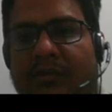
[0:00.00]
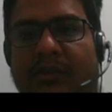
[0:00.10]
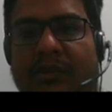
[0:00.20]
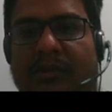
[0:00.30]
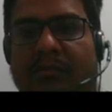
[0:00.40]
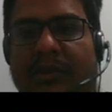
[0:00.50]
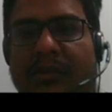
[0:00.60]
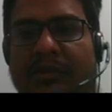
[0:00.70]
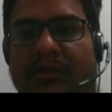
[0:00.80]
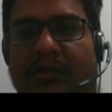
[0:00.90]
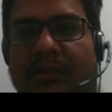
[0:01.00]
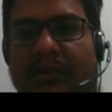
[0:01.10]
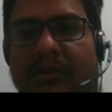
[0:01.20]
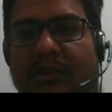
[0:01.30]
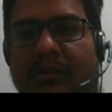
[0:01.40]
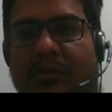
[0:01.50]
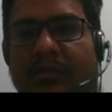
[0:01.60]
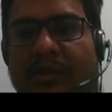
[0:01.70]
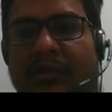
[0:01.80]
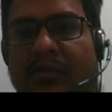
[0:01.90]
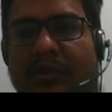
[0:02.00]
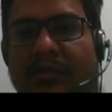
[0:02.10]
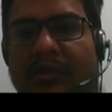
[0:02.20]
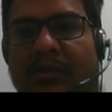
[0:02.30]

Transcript: that is plus 1 minus